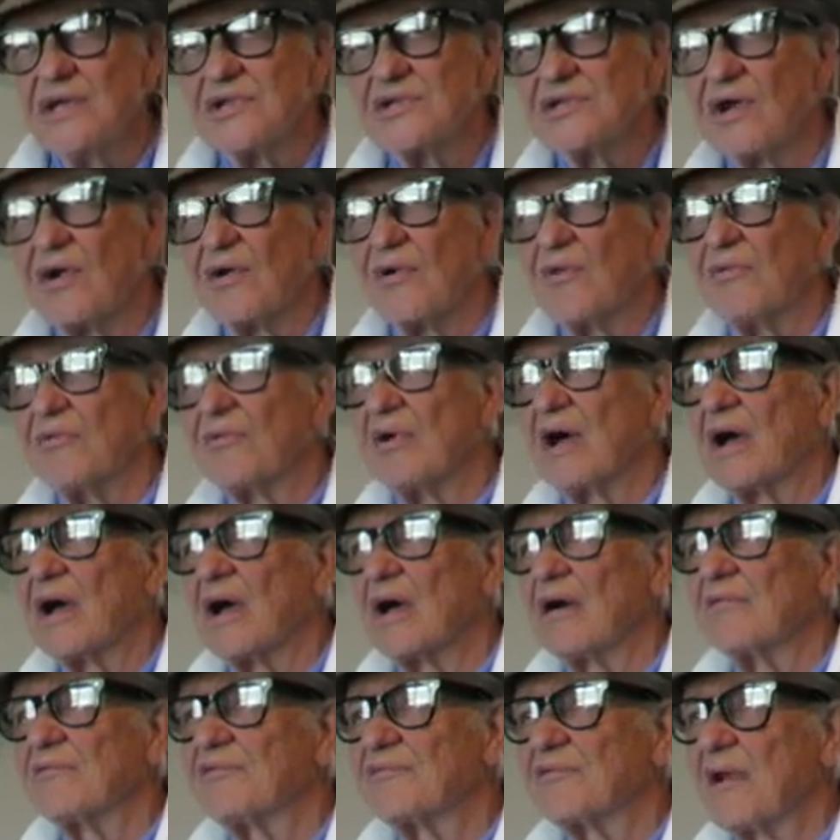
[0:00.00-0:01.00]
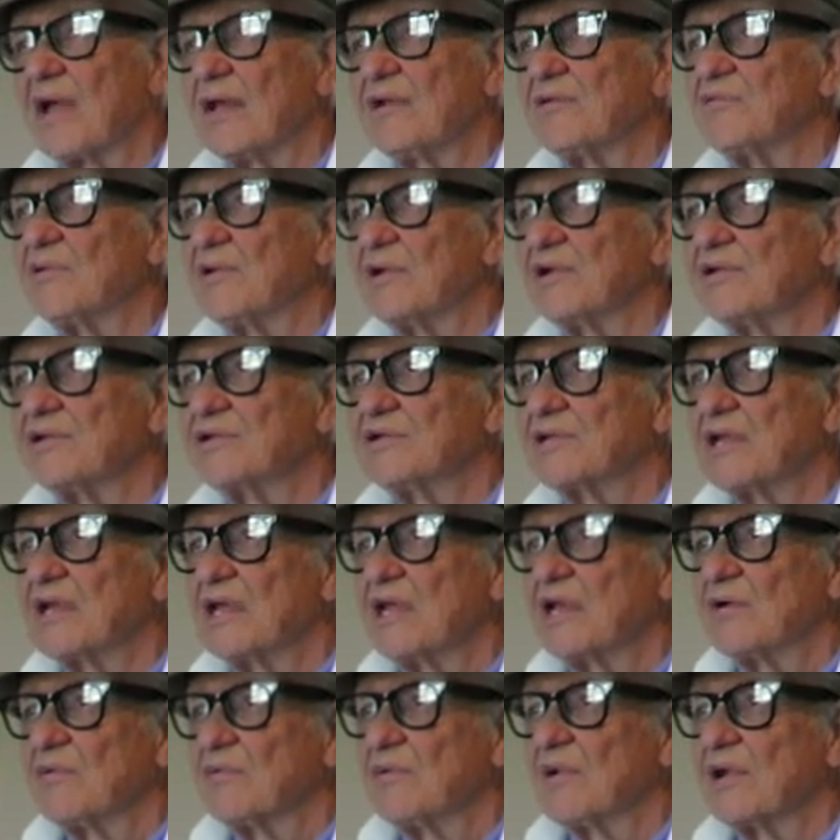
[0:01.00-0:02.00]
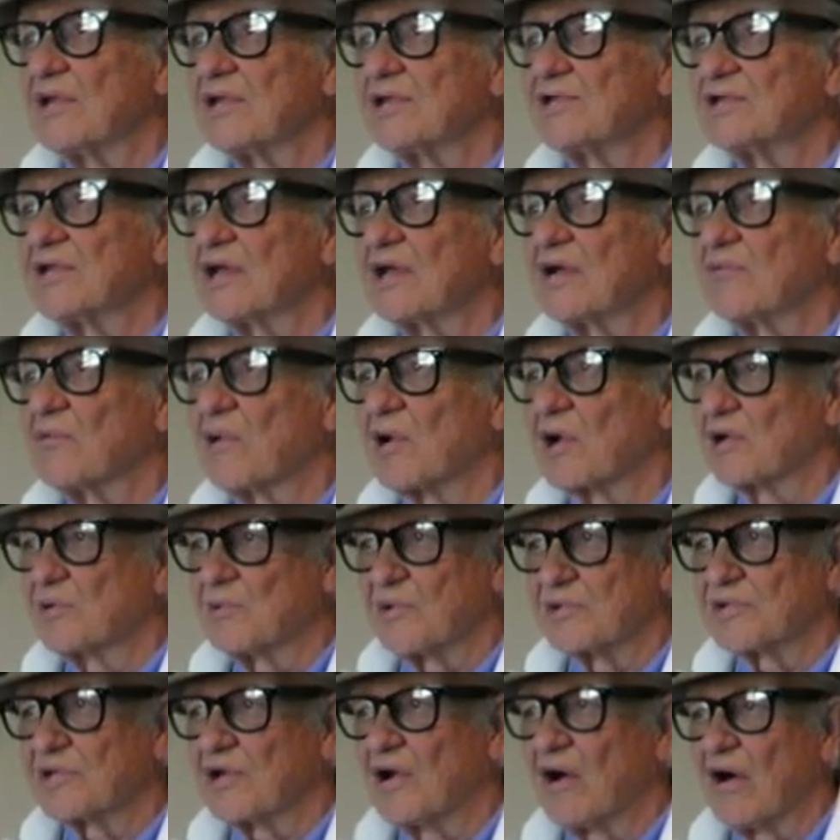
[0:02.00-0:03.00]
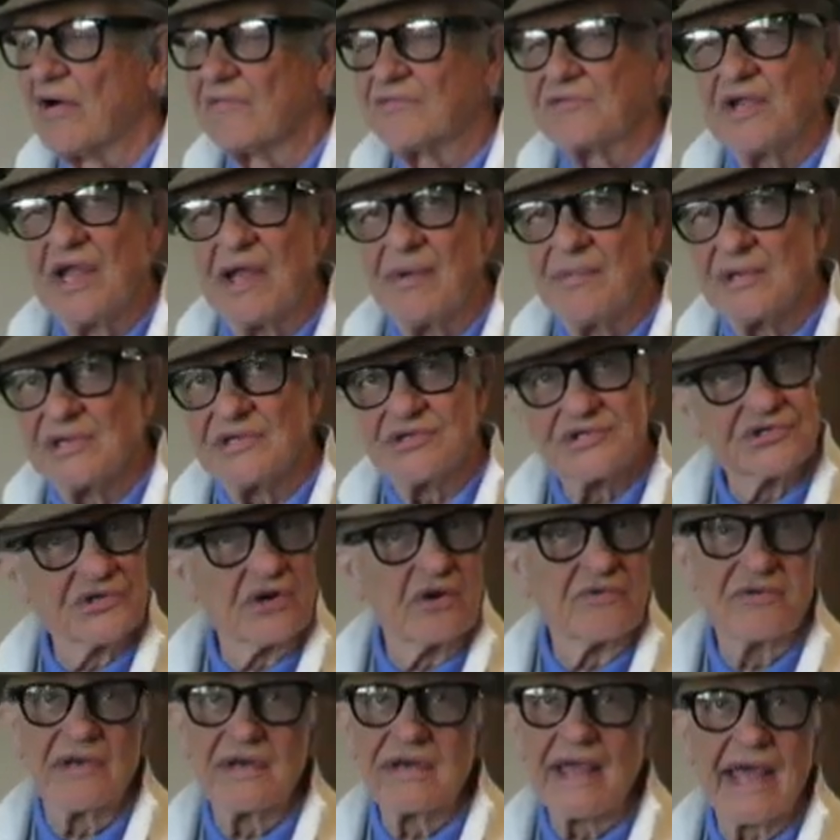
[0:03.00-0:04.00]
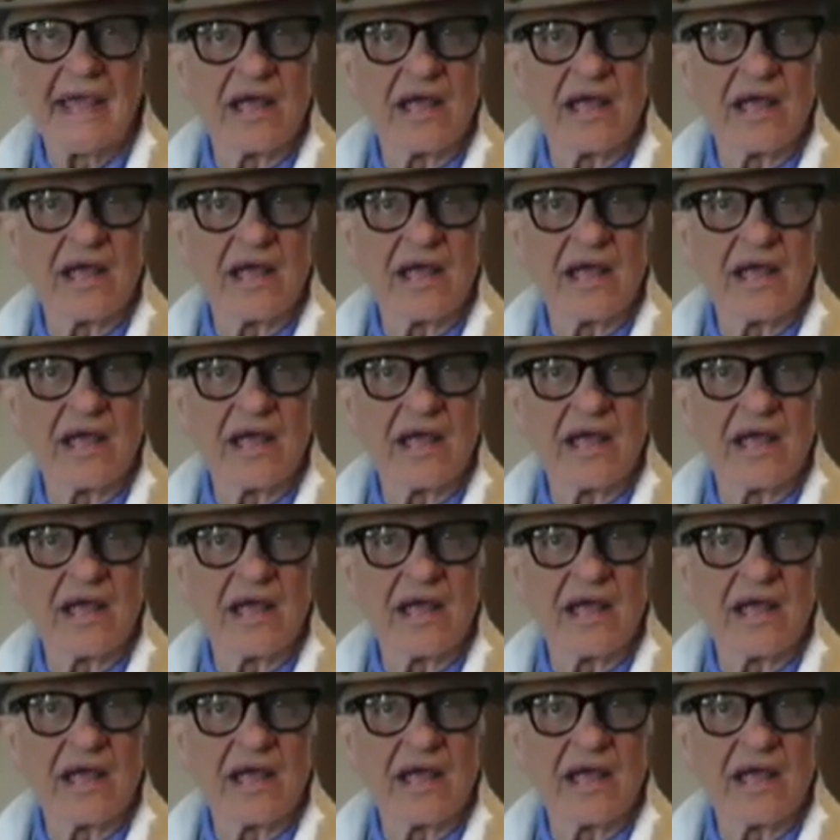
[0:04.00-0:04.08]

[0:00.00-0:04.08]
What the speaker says: So Fred was working with the golf team and served in